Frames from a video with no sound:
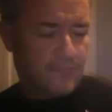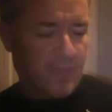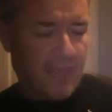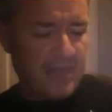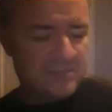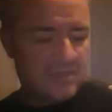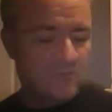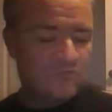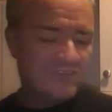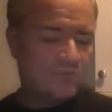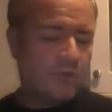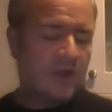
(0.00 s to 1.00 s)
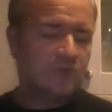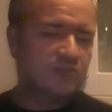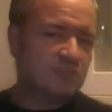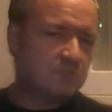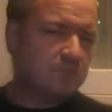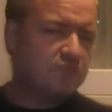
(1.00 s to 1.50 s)
And uh,
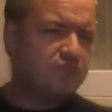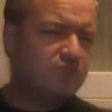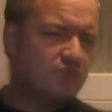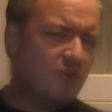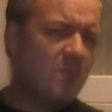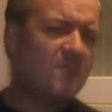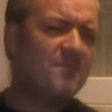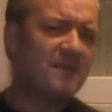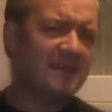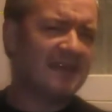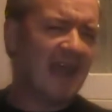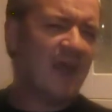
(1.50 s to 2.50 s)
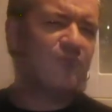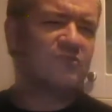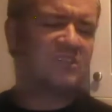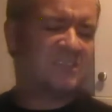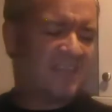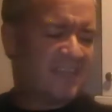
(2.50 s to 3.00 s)
is probably, I would
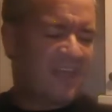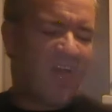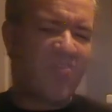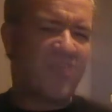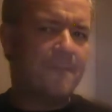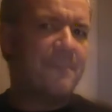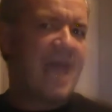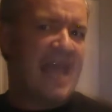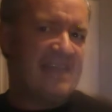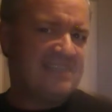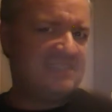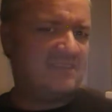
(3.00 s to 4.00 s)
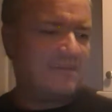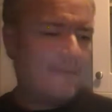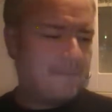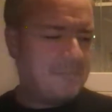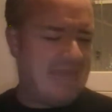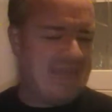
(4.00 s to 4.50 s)
say, the best
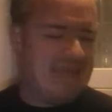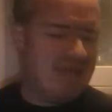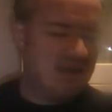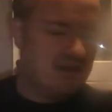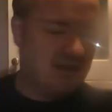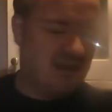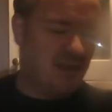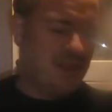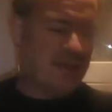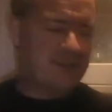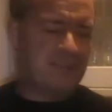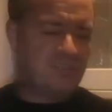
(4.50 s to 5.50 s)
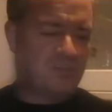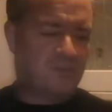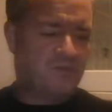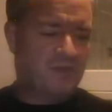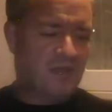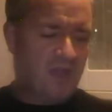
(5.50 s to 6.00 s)
beer that they do.